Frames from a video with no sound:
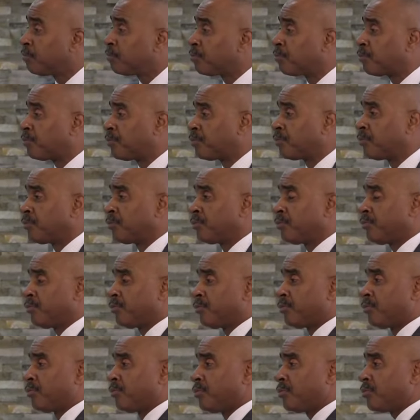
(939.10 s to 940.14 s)

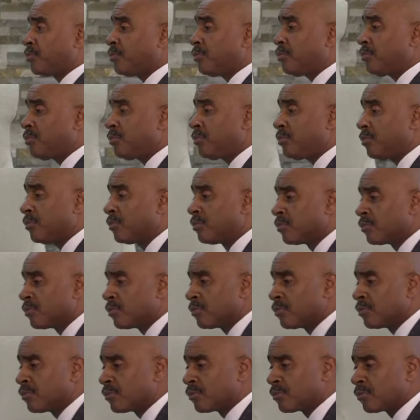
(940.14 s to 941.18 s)

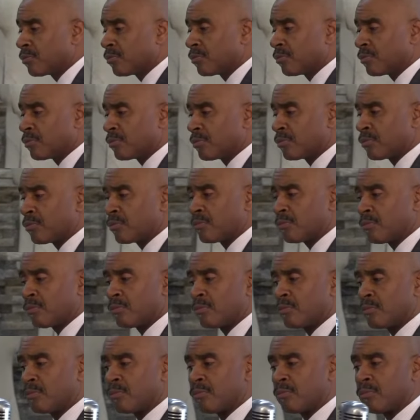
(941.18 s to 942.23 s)

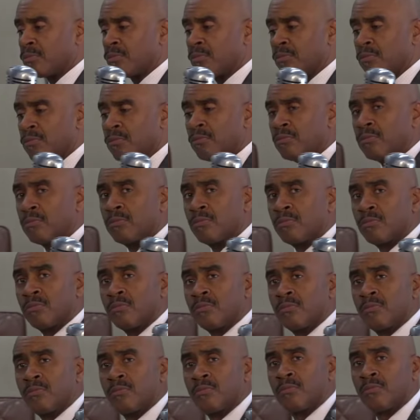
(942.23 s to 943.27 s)

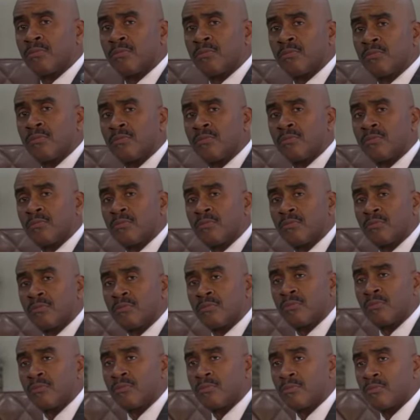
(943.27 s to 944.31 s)

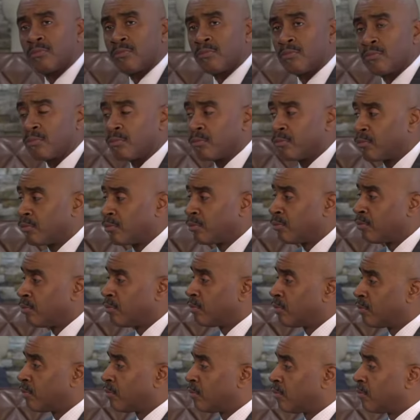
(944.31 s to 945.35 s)

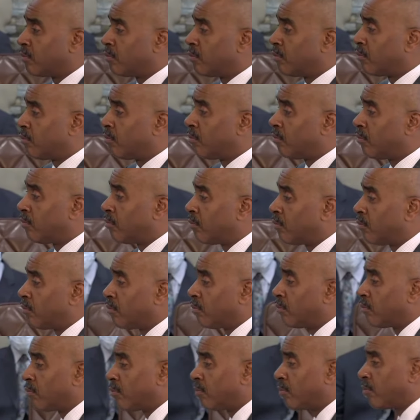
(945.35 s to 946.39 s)

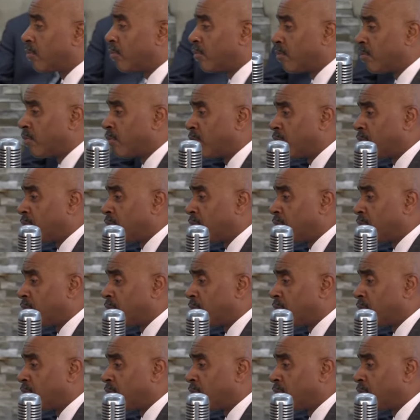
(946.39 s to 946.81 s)
Nothing is said.